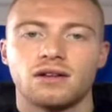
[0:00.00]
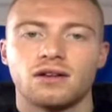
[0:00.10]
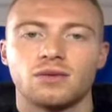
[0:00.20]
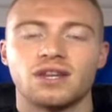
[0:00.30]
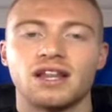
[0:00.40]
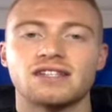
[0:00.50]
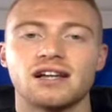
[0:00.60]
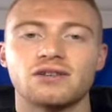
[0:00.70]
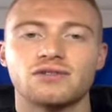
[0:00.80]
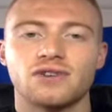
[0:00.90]
When the
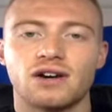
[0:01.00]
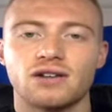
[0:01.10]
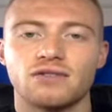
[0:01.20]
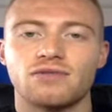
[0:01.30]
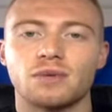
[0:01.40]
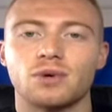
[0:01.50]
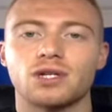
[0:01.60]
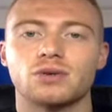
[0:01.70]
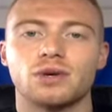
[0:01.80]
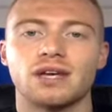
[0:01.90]
Laziali was founded in February
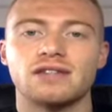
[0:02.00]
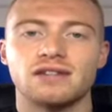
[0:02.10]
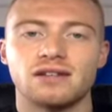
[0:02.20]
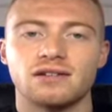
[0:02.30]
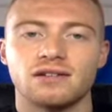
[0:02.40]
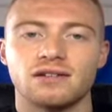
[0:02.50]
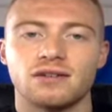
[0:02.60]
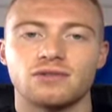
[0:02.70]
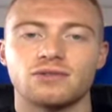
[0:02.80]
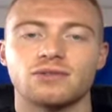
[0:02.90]
2018, it
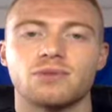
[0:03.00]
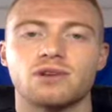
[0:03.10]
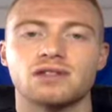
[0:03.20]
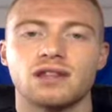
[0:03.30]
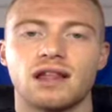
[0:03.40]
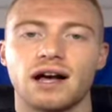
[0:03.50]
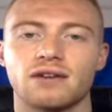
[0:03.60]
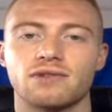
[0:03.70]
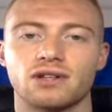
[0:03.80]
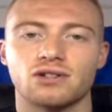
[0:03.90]
was in response to the lack
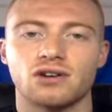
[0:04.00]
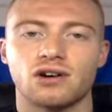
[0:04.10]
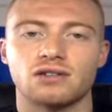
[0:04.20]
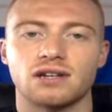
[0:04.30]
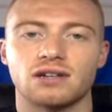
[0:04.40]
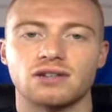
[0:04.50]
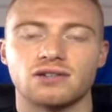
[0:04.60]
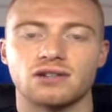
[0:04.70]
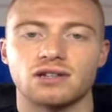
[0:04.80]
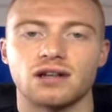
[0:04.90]
of English content
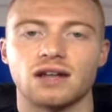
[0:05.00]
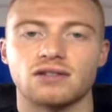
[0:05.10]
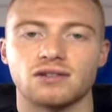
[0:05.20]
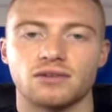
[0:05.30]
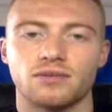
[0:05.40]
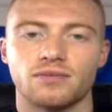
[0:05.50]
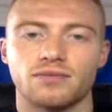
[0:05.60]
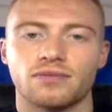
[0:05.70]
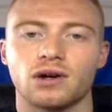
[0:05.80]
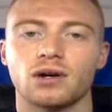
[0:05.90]
concerning Lazio.
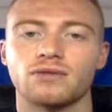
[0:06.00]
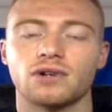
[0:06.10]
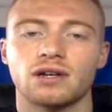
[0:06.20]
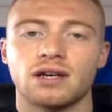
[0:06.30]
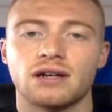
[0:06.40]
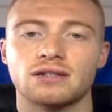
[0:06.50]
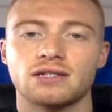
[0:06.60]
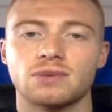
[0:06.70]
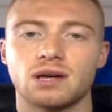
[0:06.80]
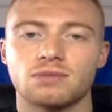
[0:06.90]
However, it has
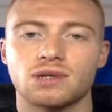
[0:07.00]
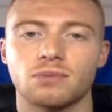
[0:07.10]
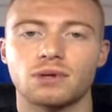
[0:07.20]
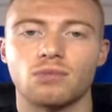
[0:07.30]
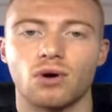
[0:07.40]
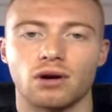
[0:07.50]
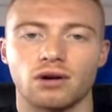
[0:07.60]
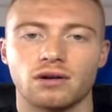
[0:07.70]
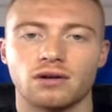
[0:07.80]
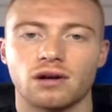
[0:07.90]
since become something more,
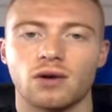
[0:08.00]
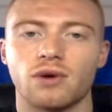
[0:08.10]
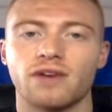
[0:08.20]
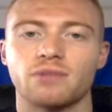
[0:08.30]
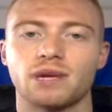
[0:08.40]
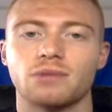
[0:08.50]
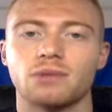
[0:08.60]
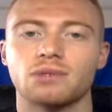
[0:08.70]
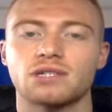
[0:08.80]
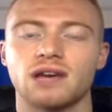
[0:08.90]
a way of bringing
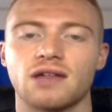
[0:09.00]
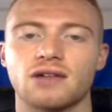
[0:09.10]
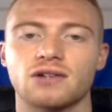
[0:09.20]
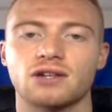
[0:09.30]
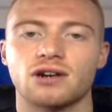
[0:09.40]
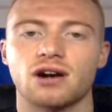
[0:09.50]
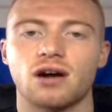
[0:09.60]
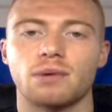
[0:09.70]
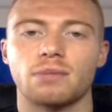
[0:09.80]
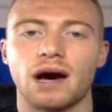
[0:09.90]
people together to share a
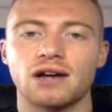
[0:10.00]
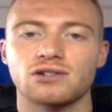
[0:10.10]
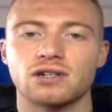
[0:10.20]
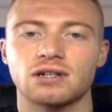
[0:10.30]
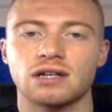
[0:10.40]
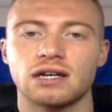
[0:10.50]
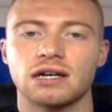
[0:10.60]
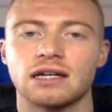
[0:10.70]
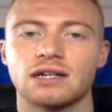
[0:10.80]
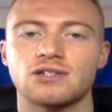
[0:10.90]
common passion,
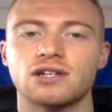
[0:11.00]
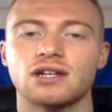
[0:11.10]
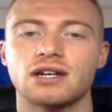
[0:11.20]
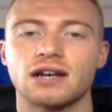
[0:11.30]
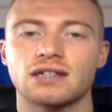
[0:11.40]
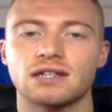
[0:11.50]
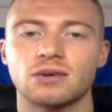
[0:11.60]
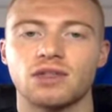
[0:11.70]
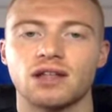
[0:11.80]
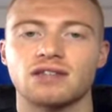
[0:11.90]
in addition to connecting
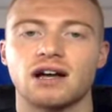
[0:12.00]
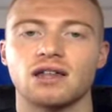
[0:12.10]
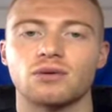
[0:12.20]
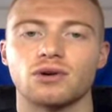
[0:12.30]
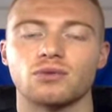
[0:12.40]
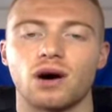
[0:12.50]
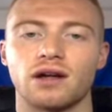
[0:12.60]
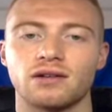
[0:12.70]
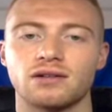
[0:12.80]
with Laziali worldwide.